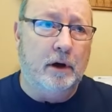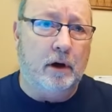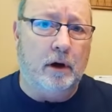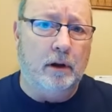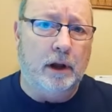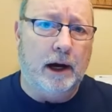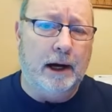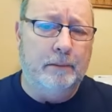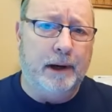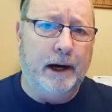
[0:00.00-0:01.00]
all
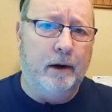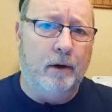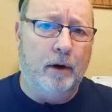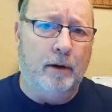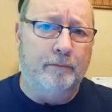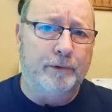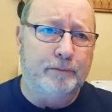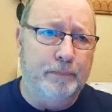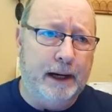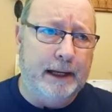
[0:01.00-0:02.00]
iBuyer
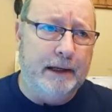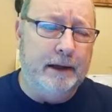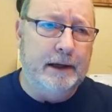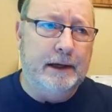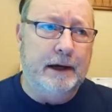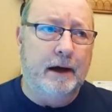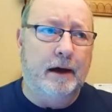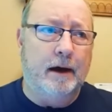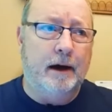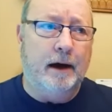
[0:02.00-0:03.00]
homes, but
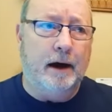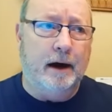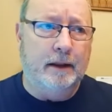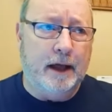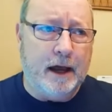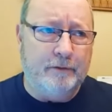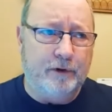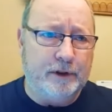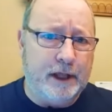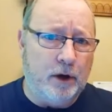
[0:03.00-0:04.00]
a lot of
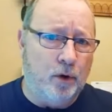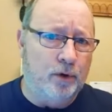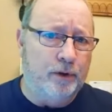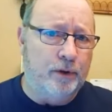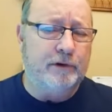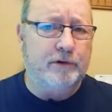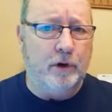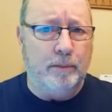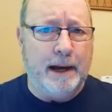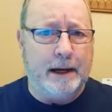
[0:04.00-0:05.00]
what they hold never
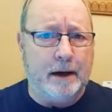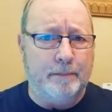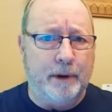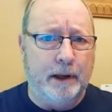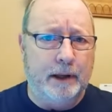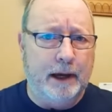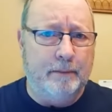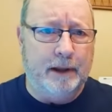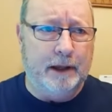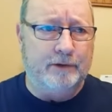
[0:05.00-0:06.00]
show back up on the
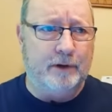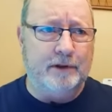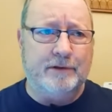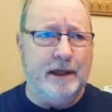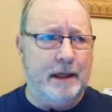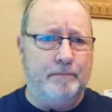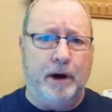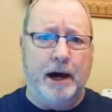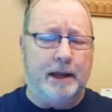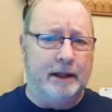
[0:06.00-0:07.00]
MLS. So let's say they
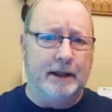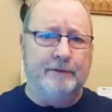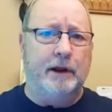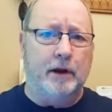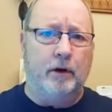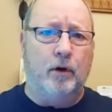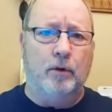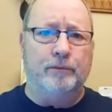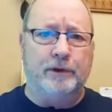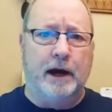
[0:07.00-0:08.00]
bought 1,100
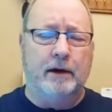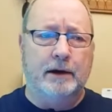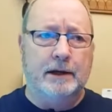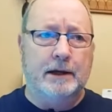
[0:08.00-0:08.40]
homes now.